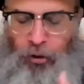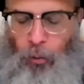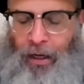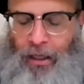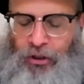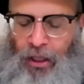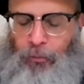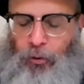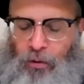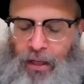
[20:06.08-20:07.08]
so when
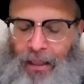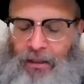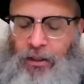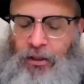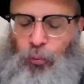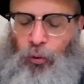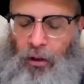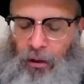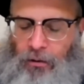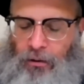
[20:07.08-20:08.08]
Hashem creates this
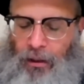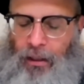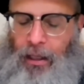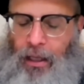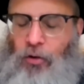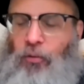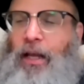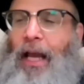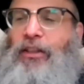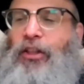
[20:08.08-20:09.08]
world, he
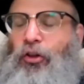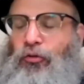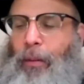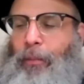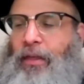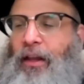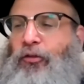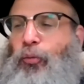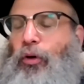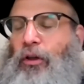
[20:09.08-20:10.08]
creates it because remember,
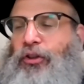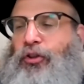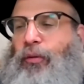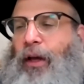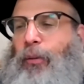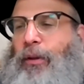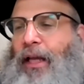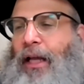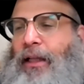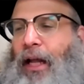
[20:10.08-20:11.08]
this world is created with
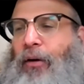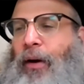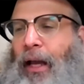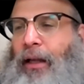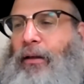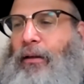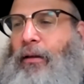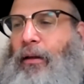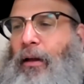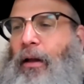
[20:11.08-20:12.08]
that letter Hey.
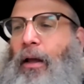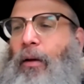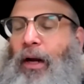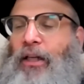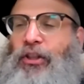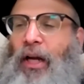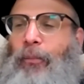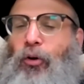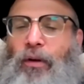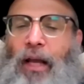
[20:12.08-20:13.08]
When
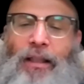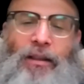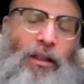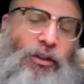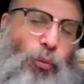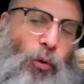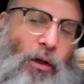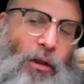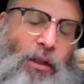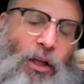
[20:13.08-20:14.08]
Hashem creates this
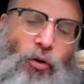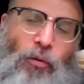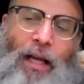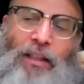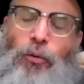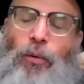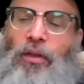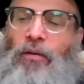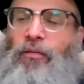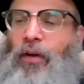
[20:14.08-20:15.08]
world, he creates it
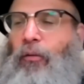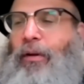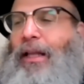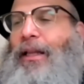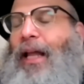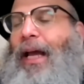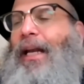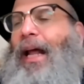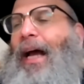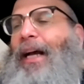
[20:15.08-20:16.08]
with the very
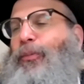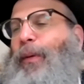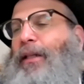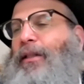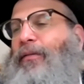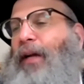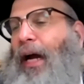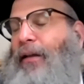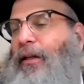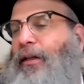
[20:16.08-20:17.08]
light aspect of
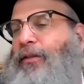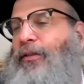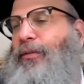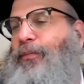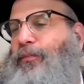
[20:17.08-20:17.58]
godliness.